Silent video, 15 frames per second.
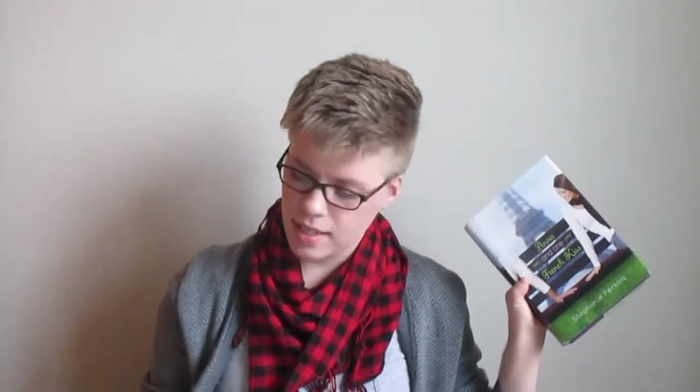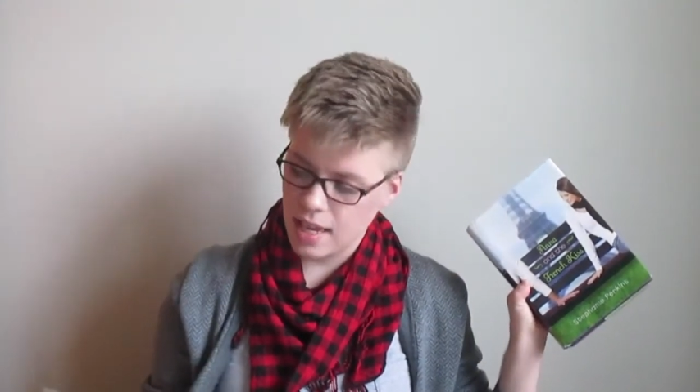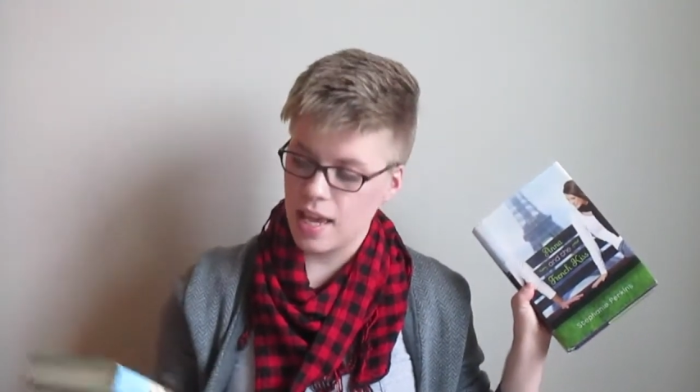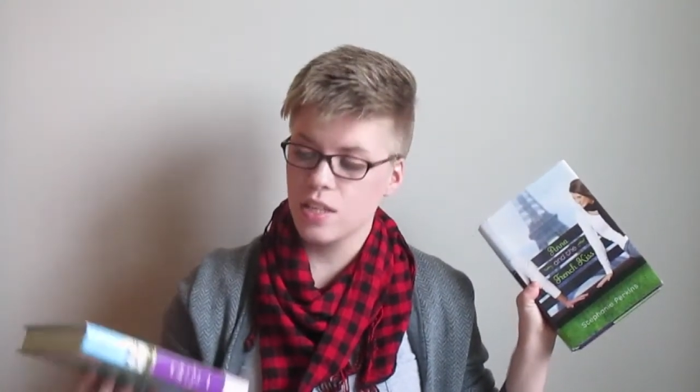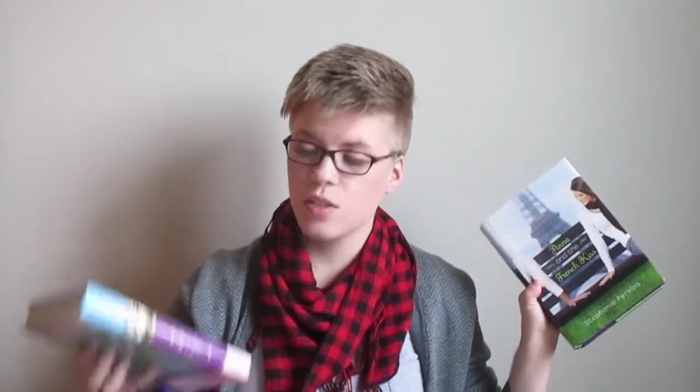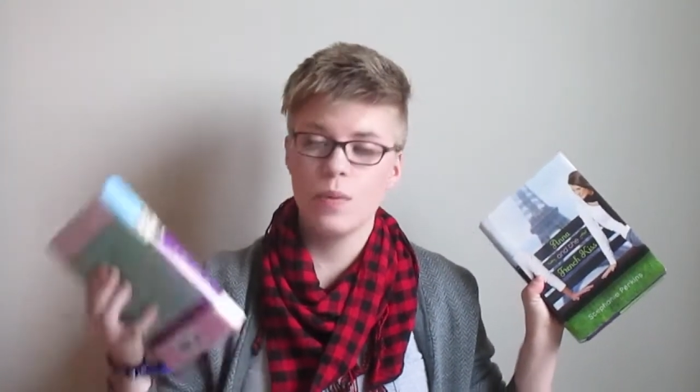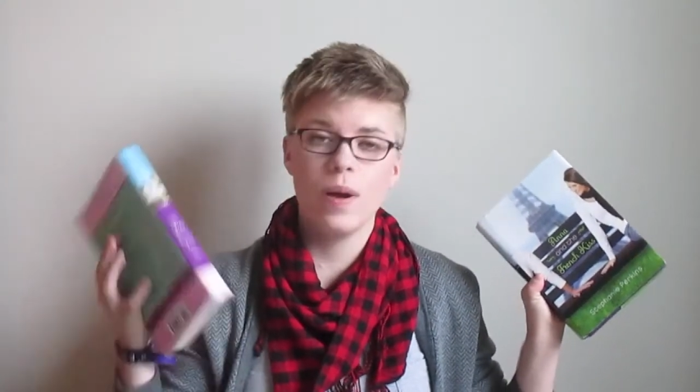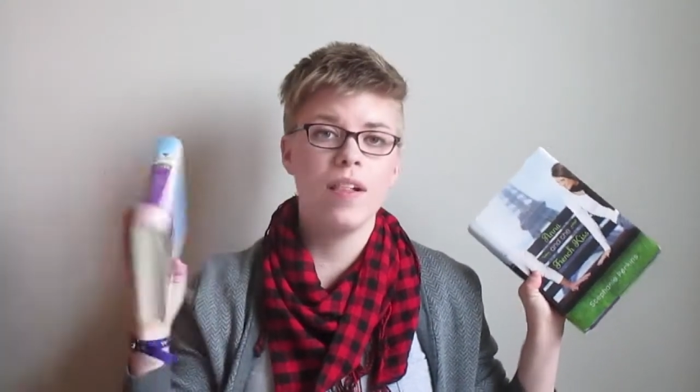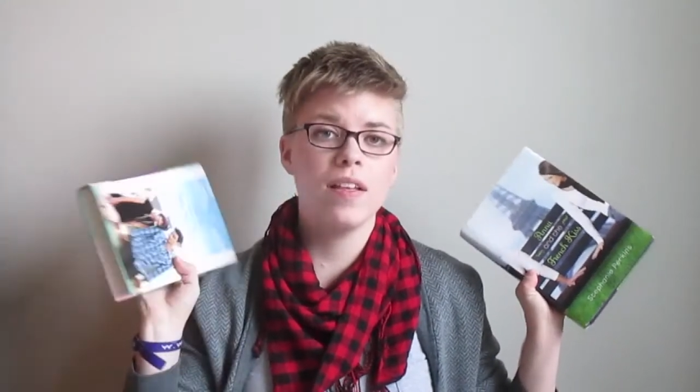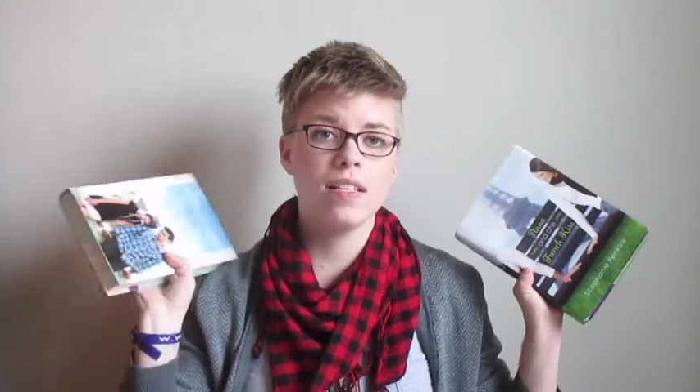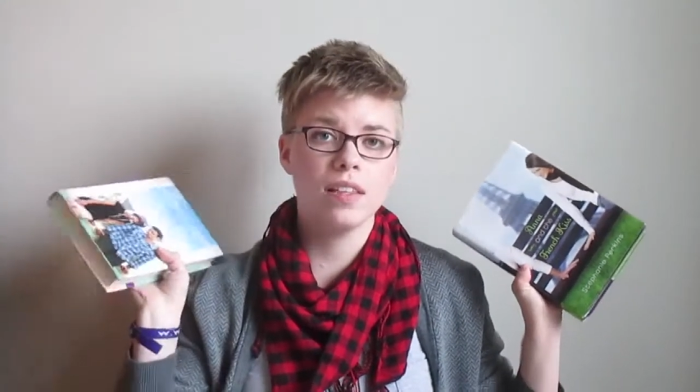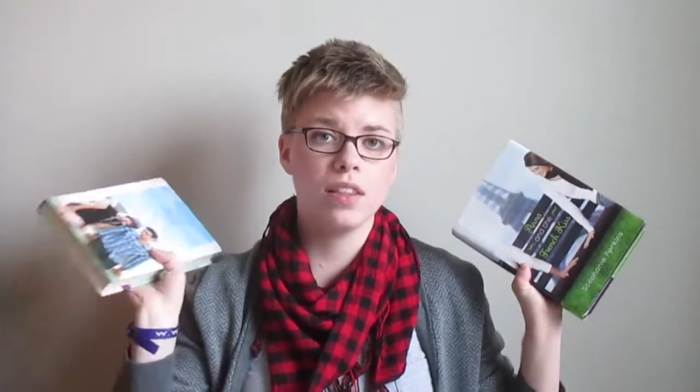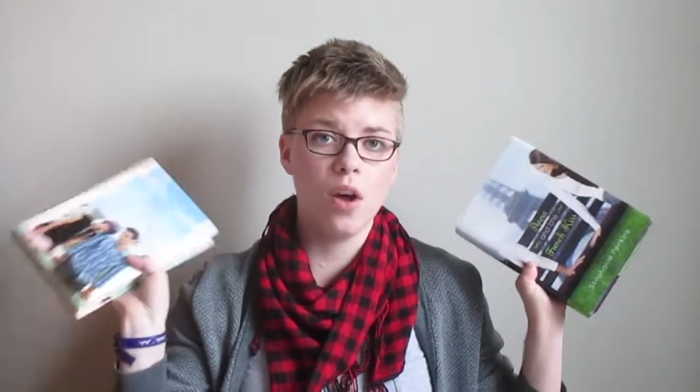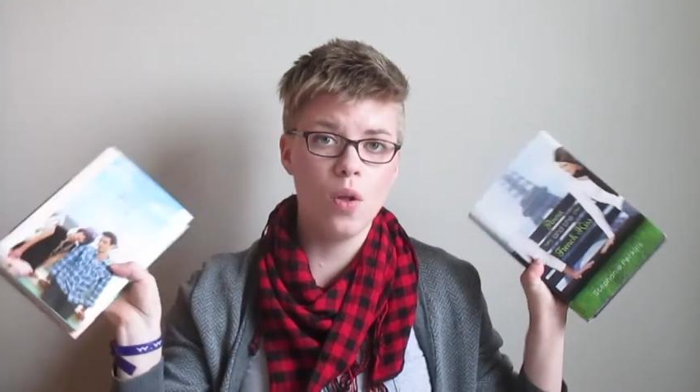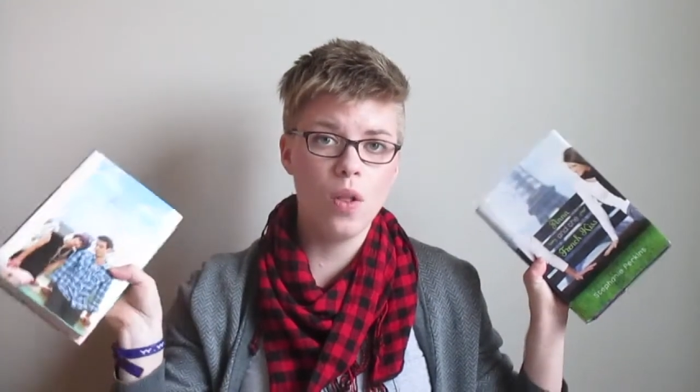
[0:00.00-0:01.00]
as well as
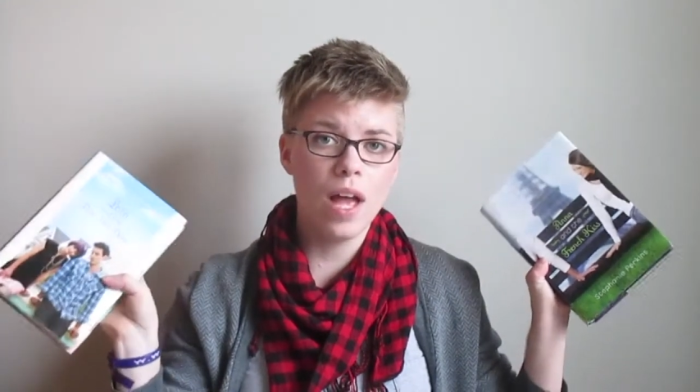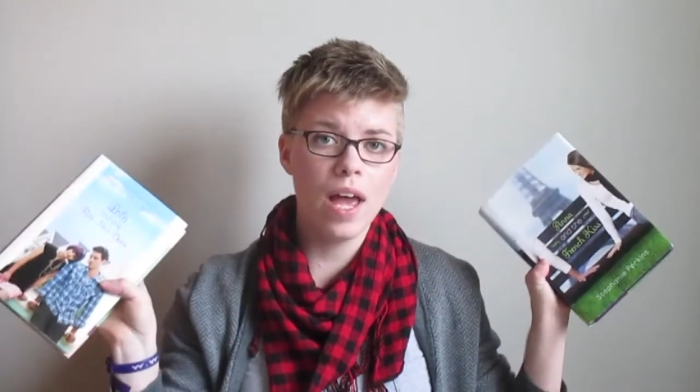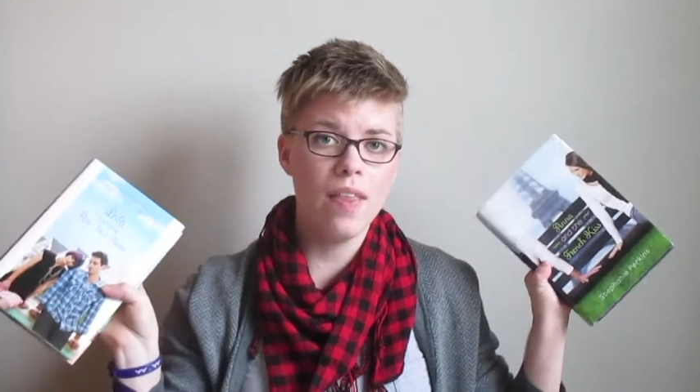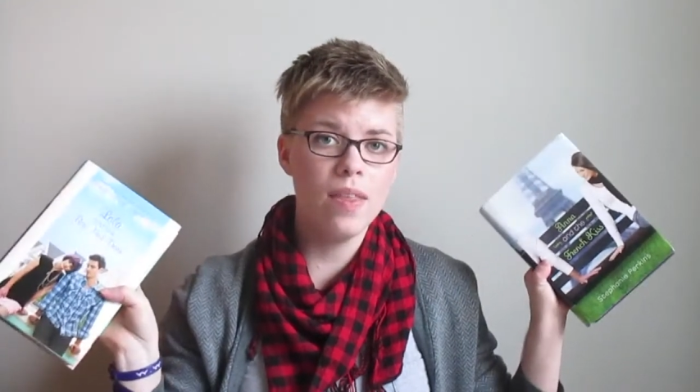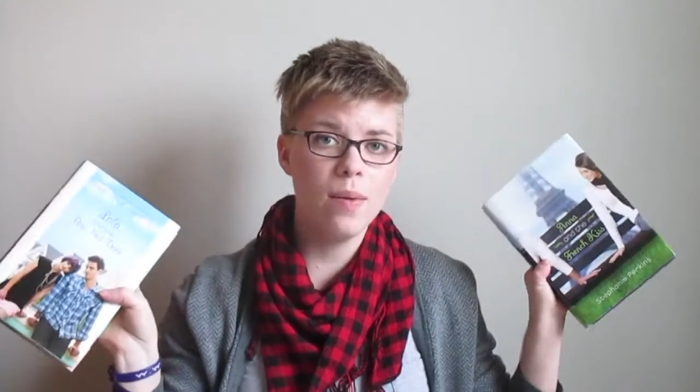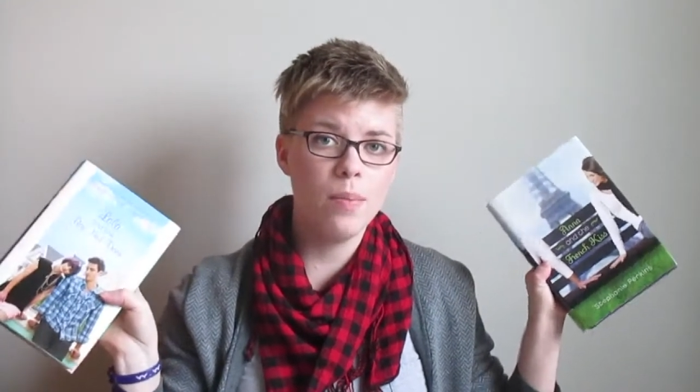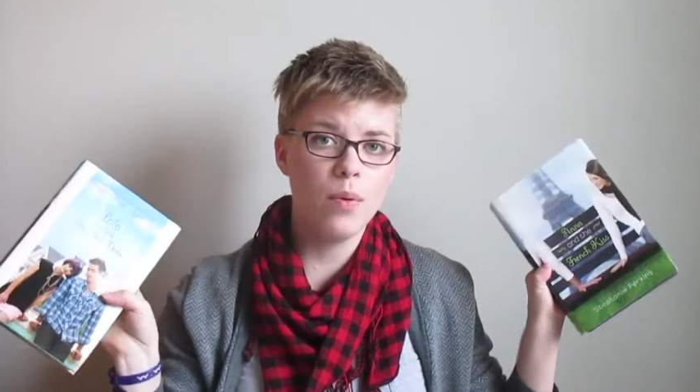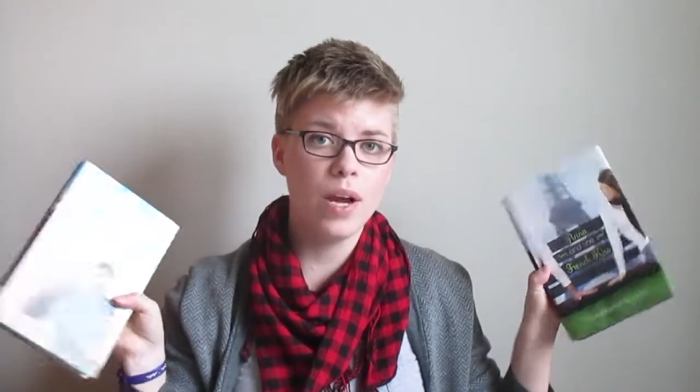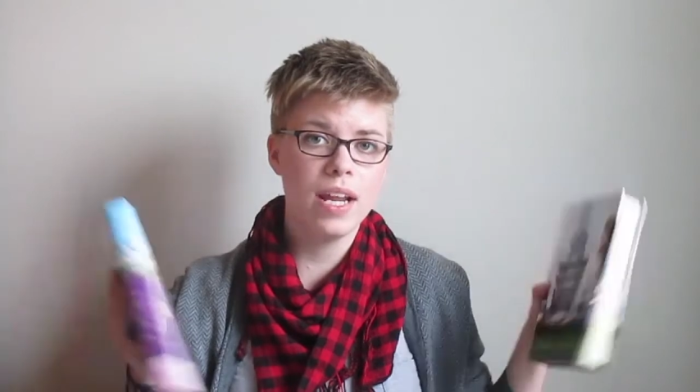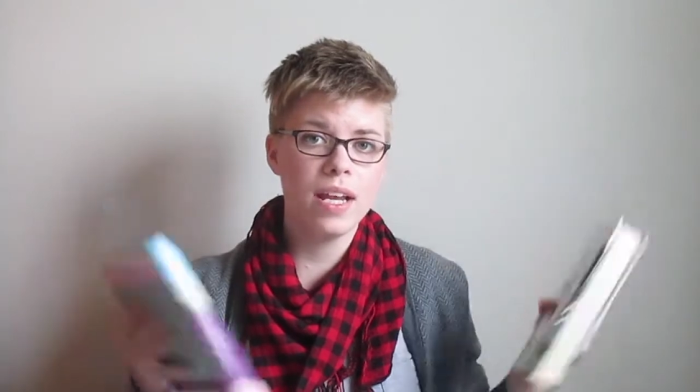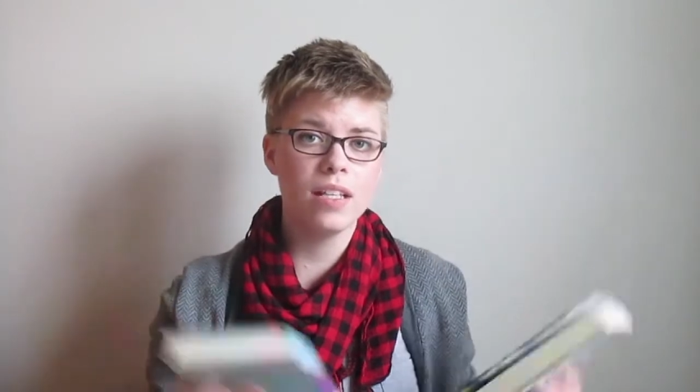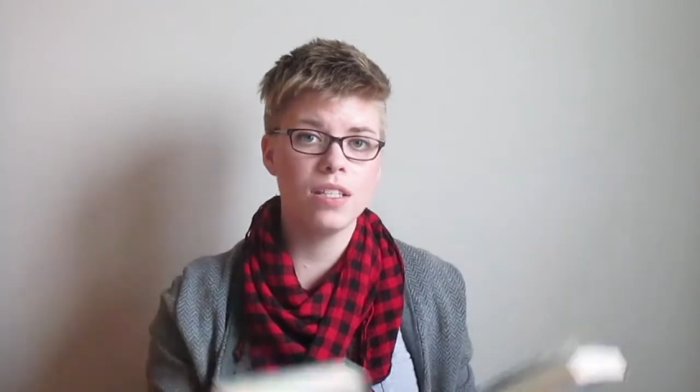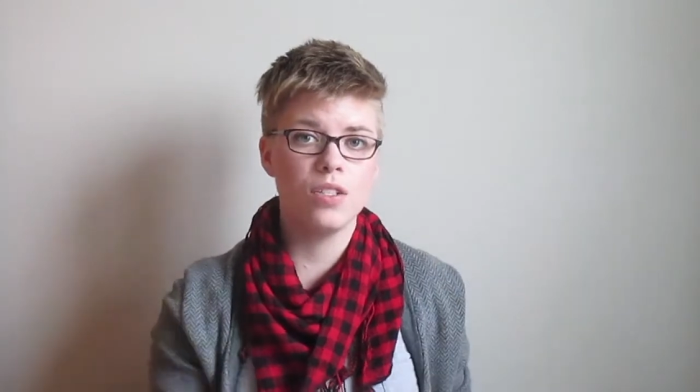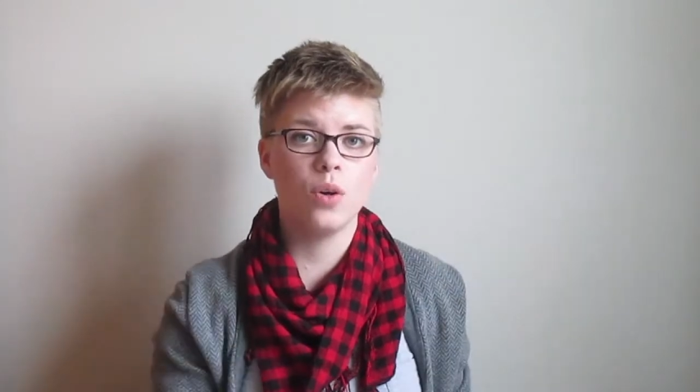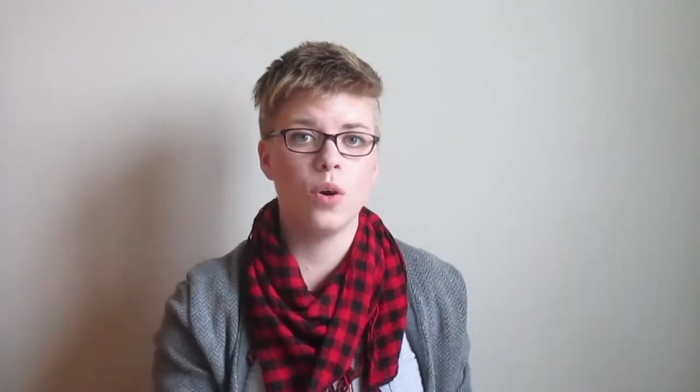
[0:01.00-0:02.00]
Lola and the Boy
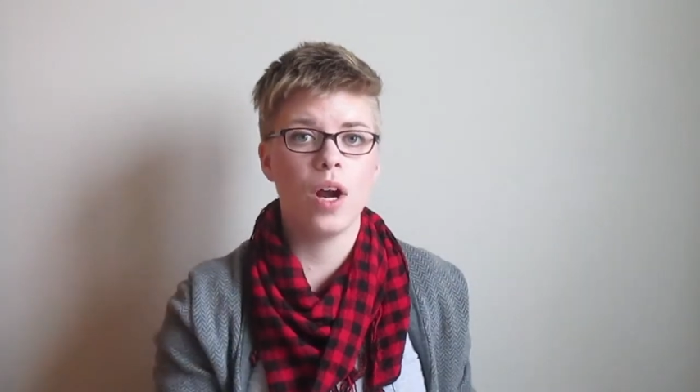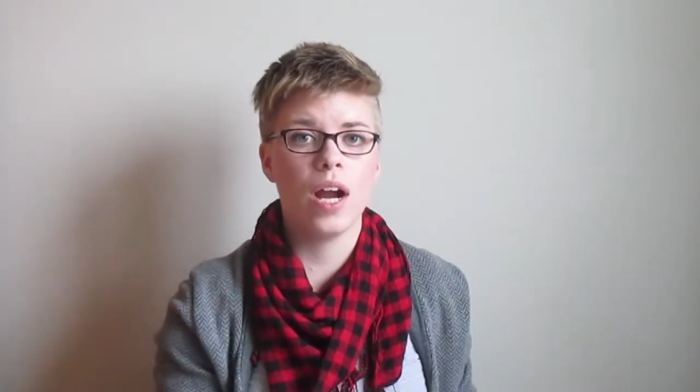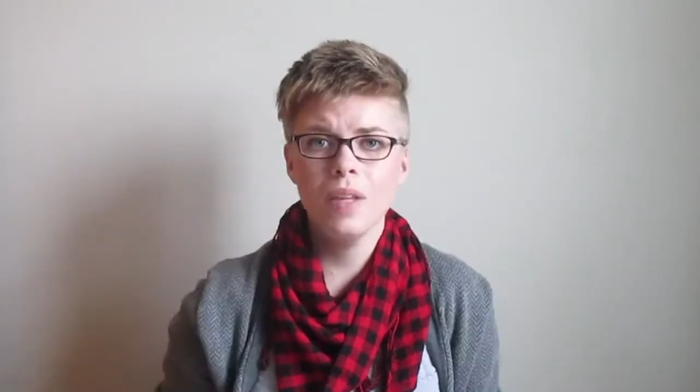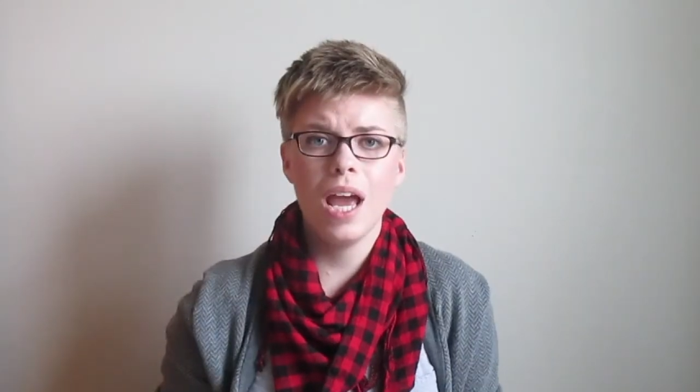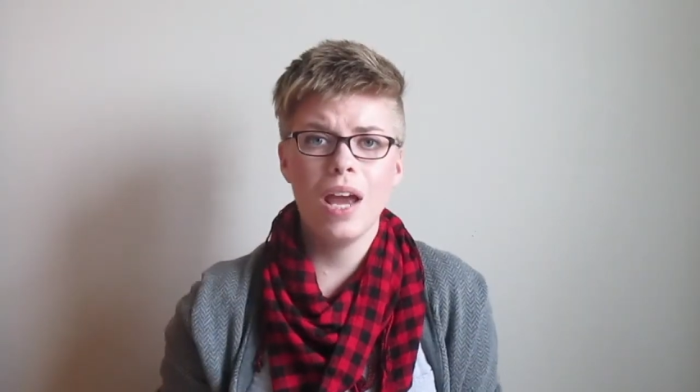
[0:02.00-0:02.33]
Next Door.